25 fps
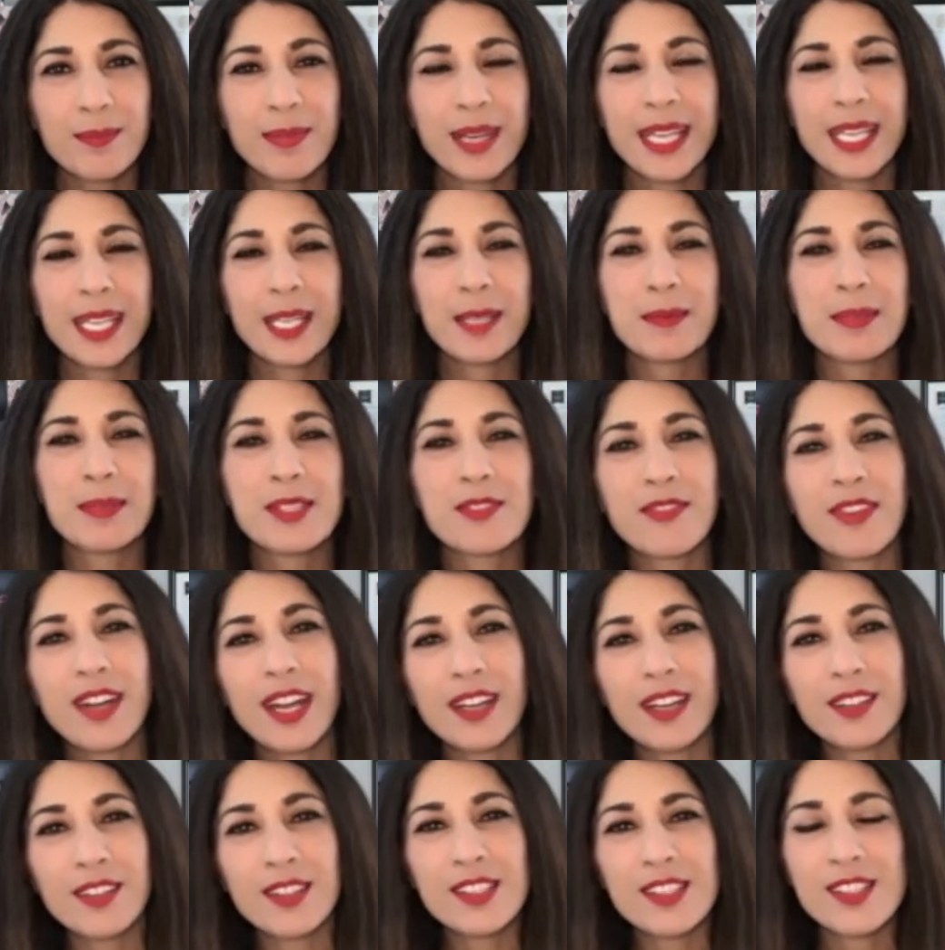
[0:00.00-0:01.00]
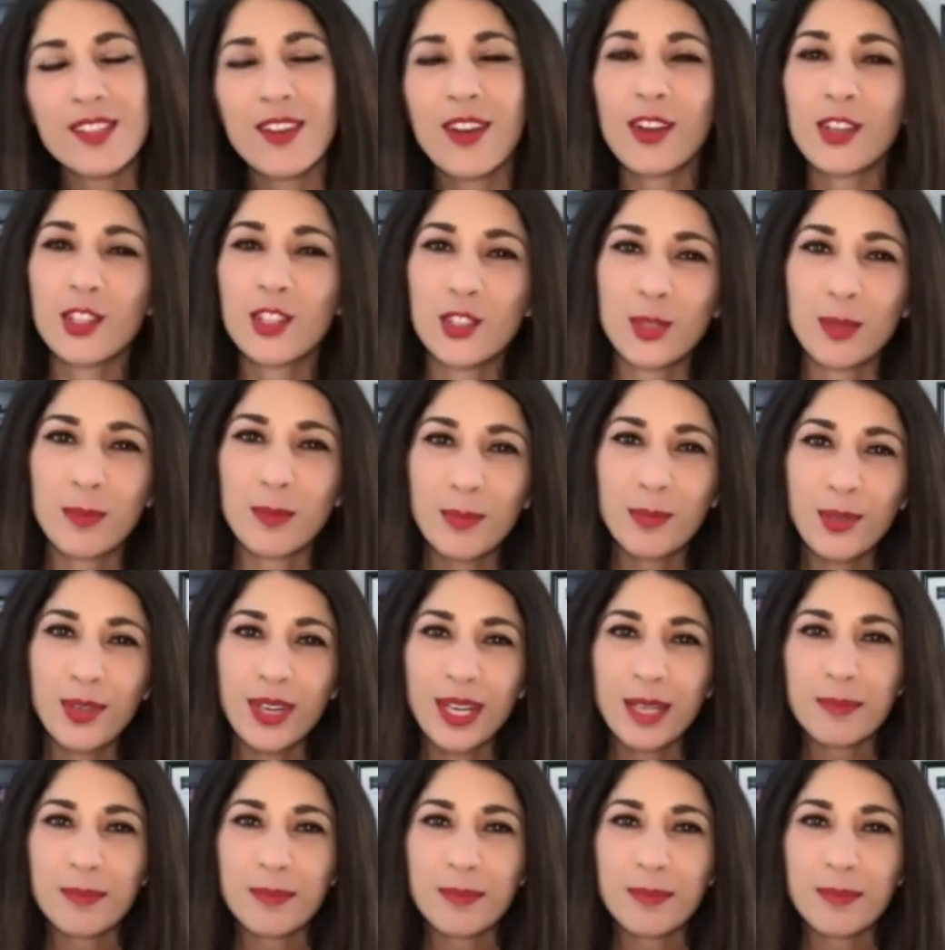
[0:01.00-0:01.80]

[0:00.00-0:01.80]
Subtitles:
My name is Farnaz Hashimpur.